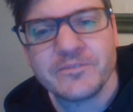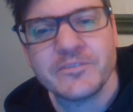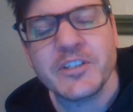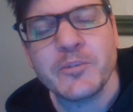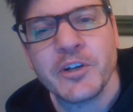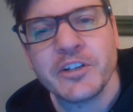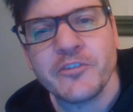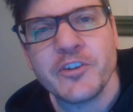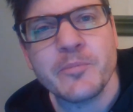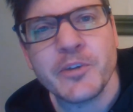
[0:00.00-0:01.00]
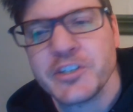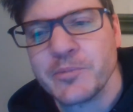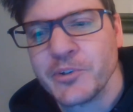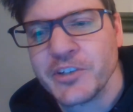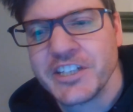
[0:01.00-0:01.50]
He worked for the
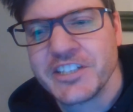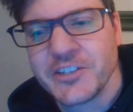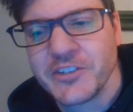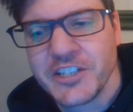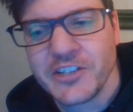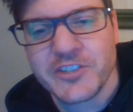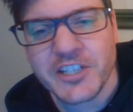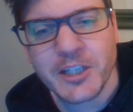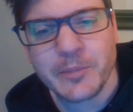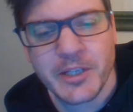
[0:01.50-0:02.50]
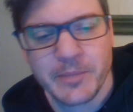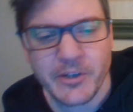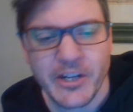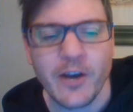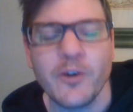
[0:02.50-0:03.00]
Merchant Marine, so he knows a little bit
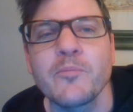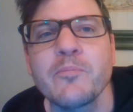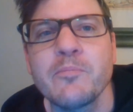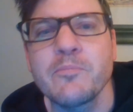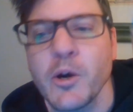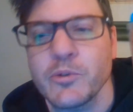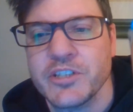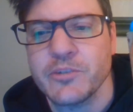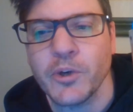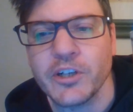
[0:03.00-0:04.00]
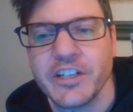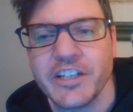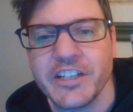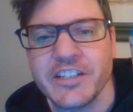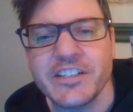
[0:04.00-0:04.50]
about how boats work
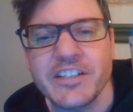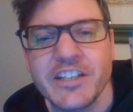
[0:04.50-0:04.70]
and